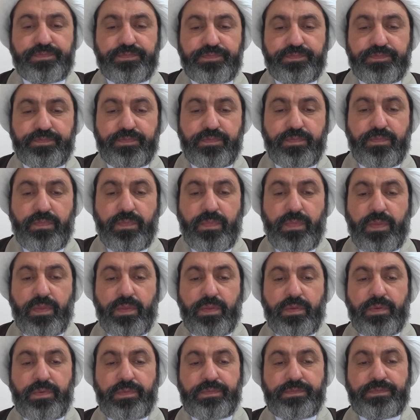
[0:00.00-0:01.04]

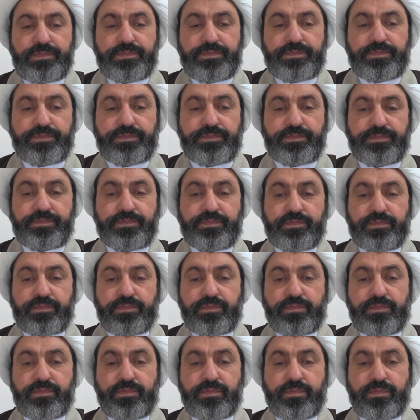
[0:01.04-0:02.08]

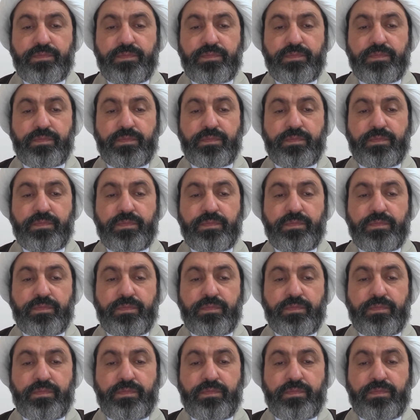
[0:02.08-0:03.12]

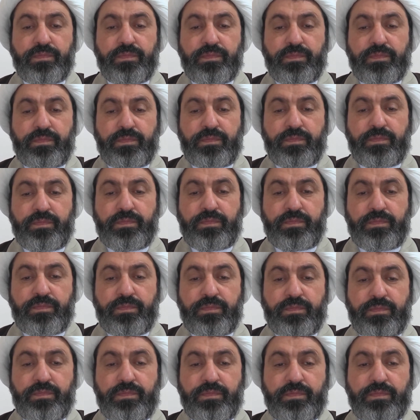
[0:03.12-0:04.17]

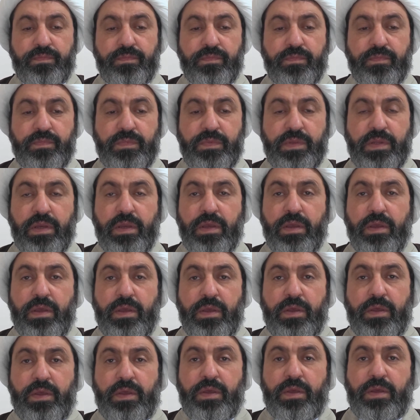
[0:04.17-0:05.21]

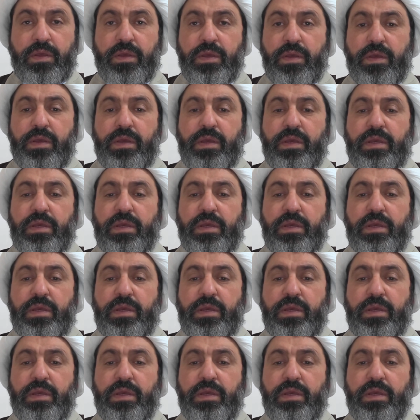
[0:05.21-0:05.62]
(silence)